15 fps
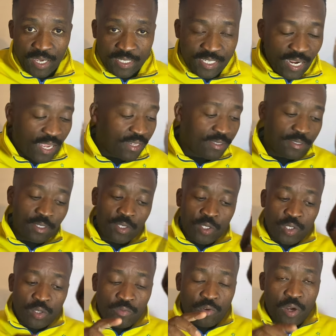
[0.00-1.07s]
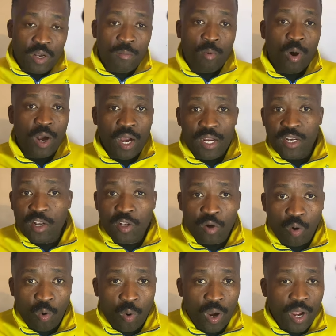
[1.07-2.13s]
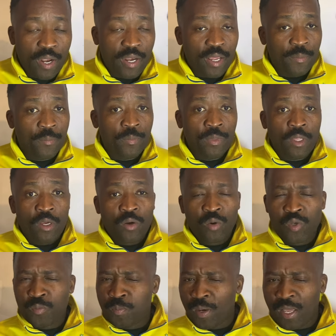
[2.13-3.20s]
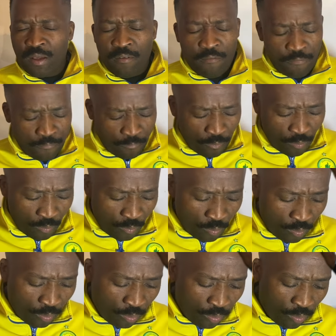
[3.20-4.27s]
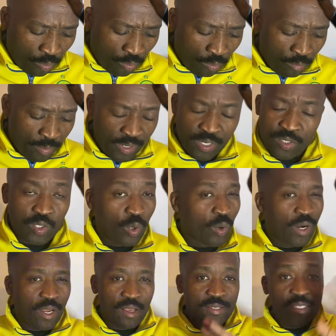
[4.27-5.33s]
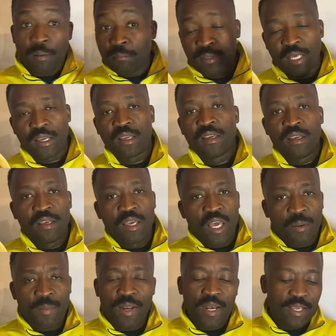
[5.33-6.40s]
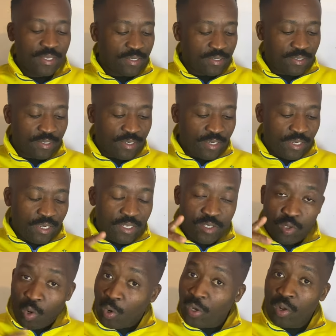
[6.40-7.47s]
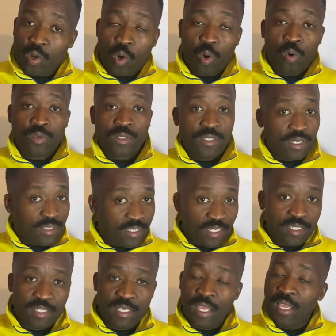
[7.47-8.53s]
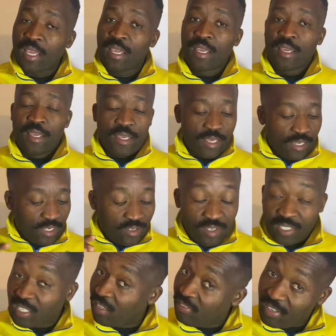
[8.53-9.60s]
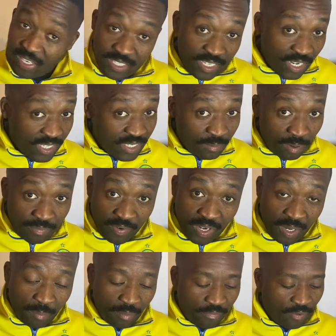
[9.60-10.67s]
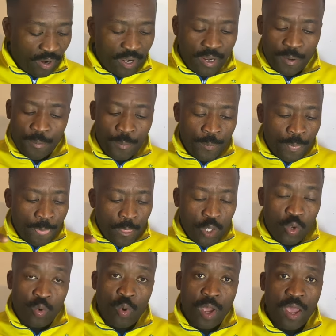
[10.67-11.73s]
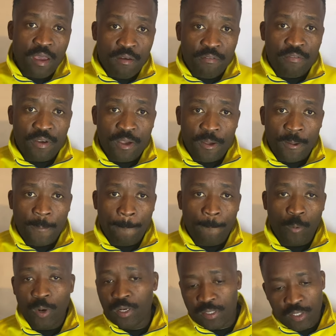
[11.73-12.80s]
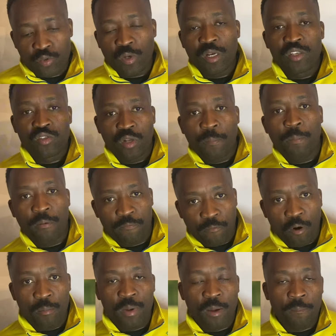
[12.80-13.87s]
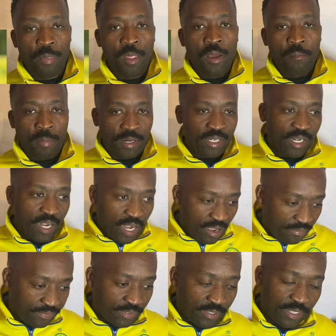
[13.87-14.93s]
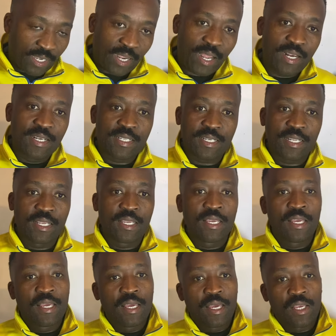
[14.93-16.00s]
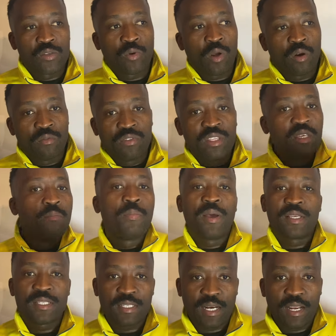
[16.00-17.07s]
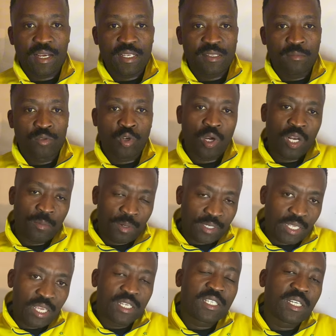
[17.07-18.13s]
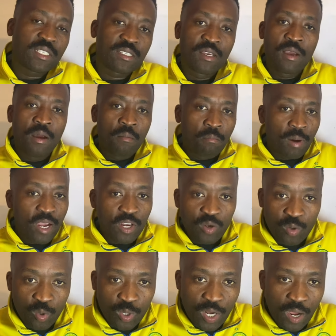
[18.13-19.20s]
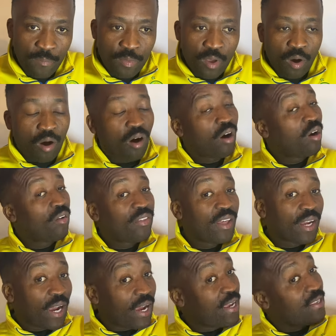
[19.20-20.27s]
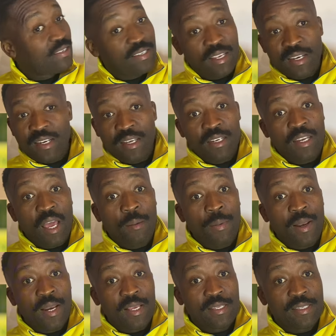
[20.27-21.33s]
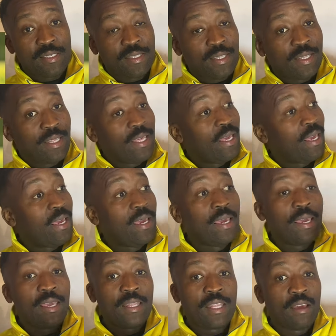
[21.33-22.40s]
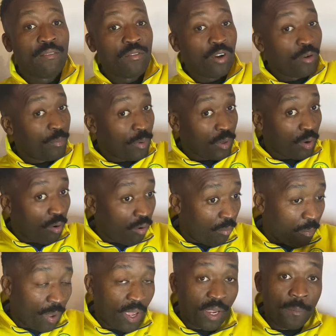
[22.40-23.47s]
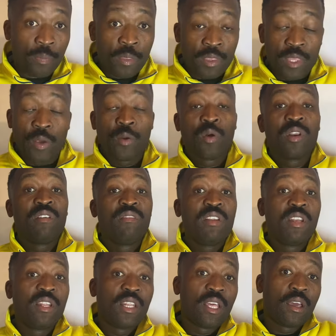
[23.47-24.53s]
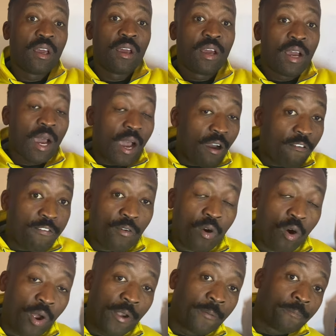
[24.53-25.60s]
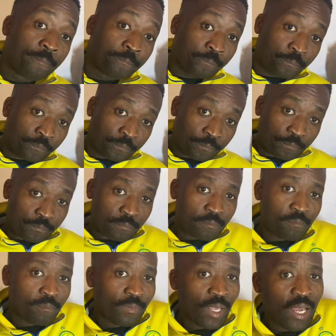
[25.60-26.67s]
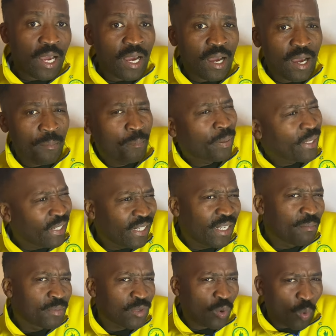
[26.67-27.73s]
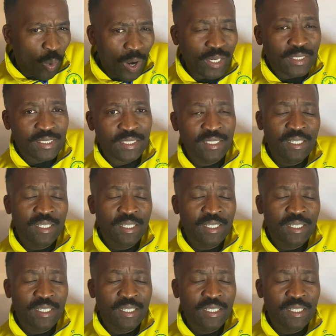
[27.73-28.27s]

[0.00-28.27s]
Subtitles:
a chance. You've got a Bongani Shongwane, who's playing for Minnesota, something, MLS. He's scoring goals, he's assisting. He's not given a chance in Bafana Bafana. You have, well, this one is not performing, but he left the country as one of the best strikers. I'm talking about Cassius Mailula. All of the guys in MLS, they've not been called back. They're not even in the AFCON prelim squad